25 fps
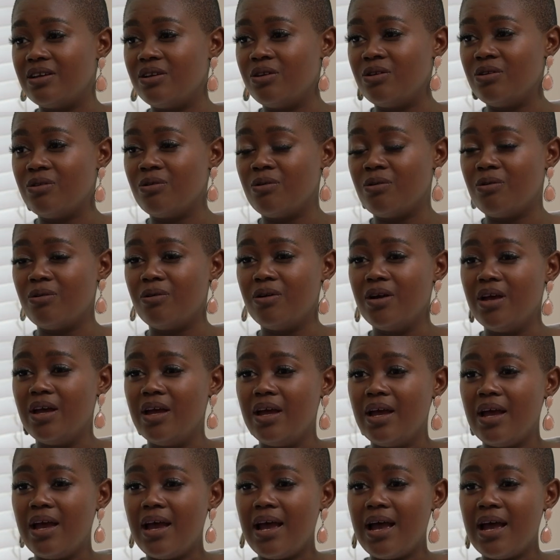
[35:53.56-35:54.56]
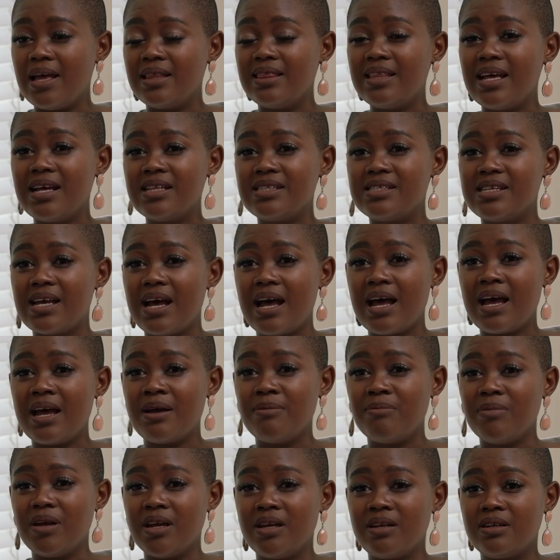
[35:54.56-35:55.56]
you know. At that
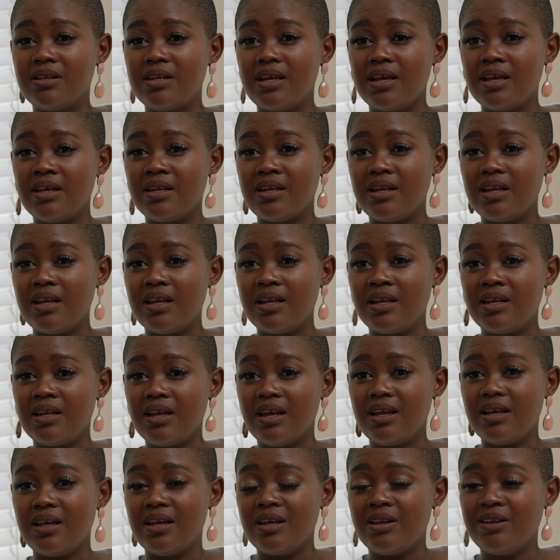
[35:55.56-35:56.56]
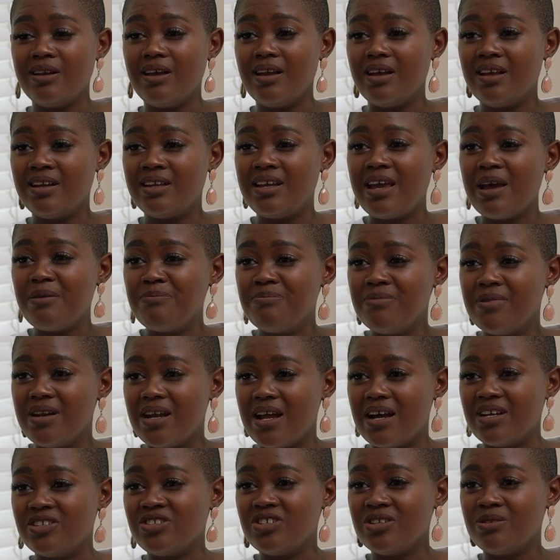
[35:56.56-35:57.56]
time it kept
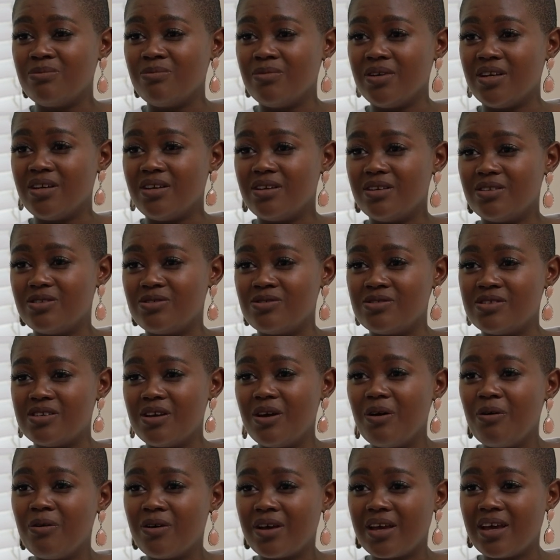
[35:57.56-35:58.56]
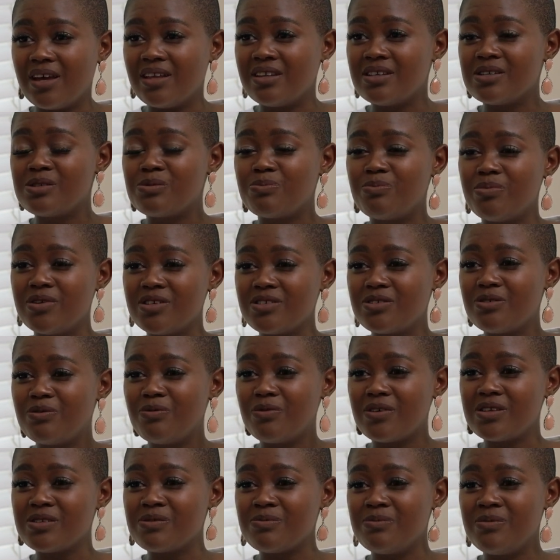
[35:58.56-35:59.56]
nudging me to say, okay, this
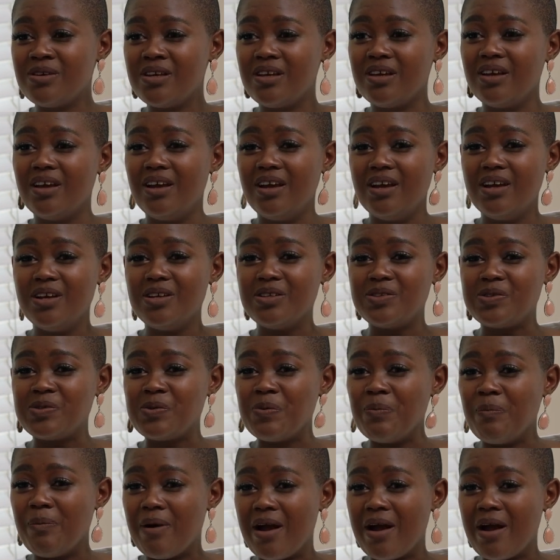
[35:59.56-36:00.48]
person wants me to